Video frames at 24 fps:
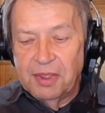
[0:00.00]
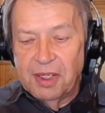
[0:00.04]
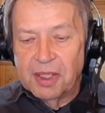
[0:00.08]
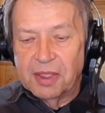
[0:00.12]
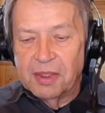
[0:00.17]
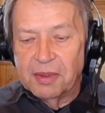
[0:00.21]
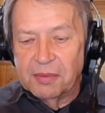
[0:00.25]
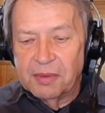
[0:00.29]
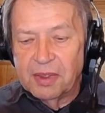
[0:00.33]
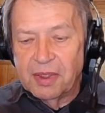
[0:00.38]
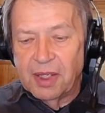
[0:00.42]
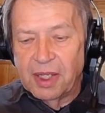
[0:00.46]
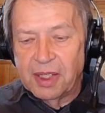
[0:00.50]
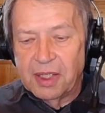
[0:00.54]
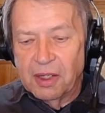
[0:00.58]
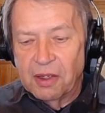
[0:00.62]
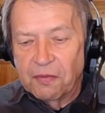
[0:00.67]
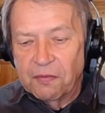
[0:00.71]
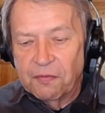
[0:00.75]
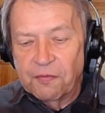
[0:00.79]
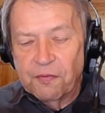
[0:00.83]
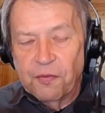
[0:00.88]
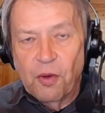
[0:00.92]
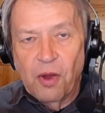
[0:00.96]
Okay, that's a
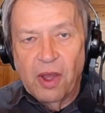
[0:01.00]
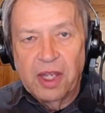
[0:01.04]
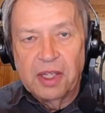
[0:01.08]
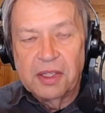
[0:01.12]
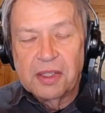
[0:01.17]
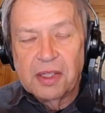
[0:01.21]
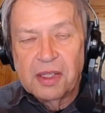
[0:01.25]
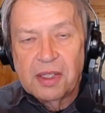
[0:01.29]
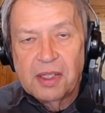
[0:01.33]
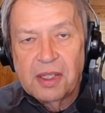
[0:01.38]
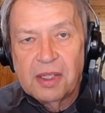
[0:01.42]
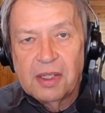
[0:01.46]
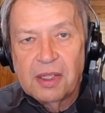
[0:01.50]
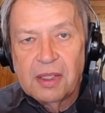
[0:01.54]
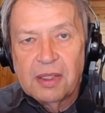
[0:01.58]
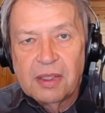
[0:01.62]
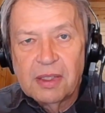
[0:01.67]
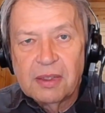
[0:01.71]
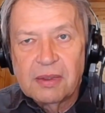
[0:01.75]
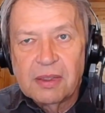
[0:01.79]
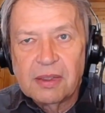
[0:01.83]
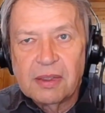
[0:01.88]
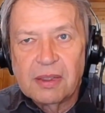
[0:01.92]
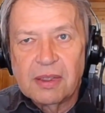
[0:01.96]
joke. I didn't even
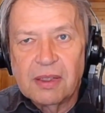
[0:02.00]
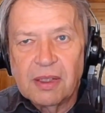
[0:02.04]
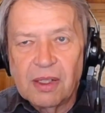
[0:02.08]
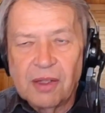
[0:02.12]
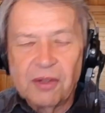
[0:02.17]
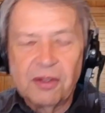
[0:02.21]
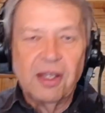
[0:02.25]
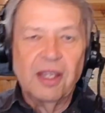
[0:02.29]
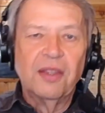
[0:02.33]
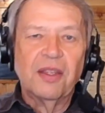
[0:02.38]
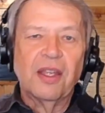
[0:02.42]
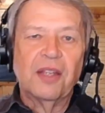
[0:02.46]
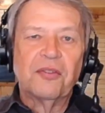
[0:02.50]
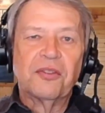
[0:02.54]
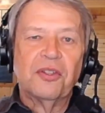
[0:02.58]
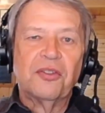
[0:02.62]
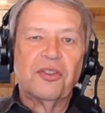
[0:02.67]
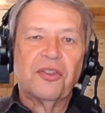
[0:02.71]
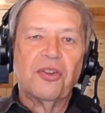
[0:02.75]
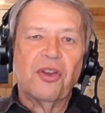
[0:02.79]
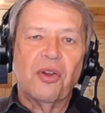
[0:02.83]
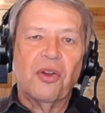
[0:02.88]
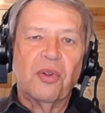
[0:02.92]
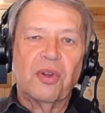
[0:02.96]
think of it. Okay, but
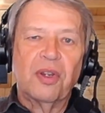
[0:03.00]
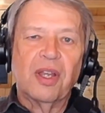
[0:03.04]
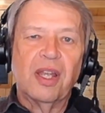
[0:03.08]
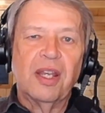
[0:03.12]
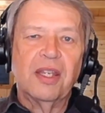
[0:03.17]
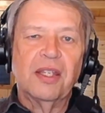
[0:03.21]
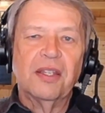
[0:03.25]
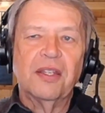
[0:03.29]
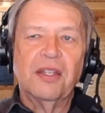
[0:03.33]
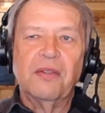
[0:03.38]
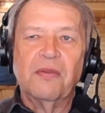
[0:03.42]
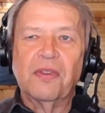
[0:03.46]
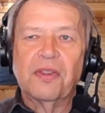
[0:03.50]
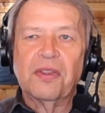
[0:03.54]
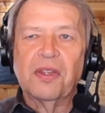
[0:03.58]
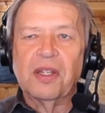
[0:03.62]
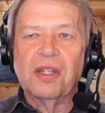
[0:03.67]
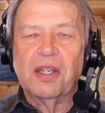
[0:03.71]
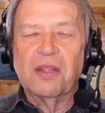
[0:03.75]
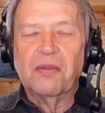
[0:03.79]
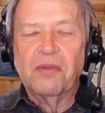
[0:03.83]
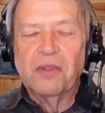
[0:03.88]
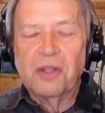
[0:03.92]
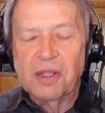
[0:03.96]
my foot
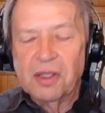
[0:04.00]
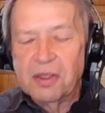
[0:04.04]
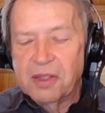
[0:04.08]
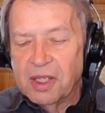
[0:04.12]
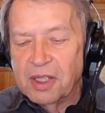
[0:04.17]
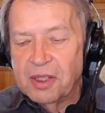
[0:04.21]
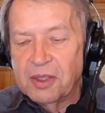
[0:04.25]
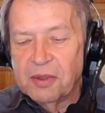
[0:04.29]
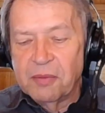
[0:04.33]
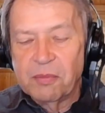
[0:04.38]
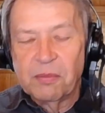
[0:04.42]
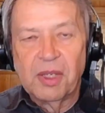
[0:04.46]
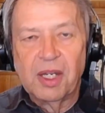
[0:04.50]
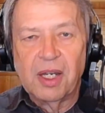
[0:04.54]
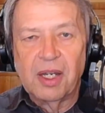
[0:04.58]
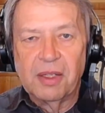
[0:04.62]
jumped a foot.